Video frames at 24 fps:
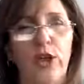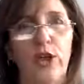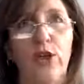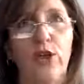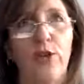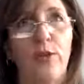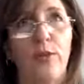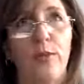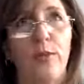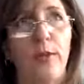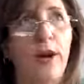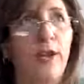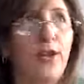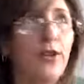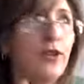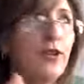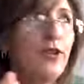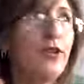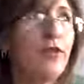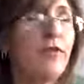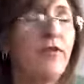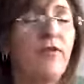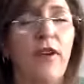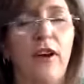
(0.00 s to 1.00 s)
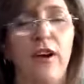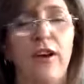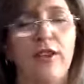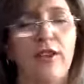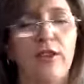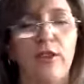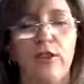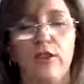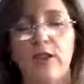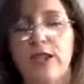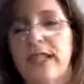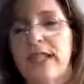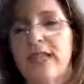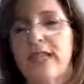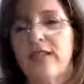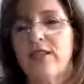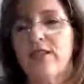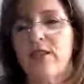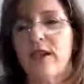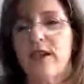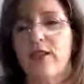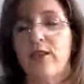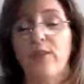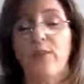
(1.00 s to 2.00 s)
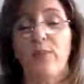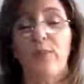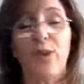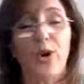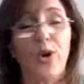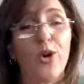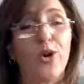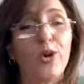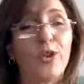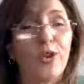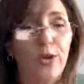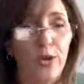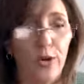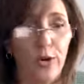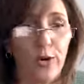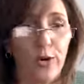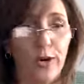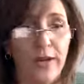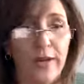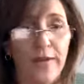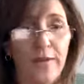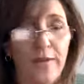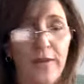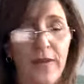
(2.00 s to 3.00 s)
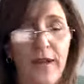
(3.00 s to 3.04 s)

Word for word: your mother and your father and your sister out of purgatory,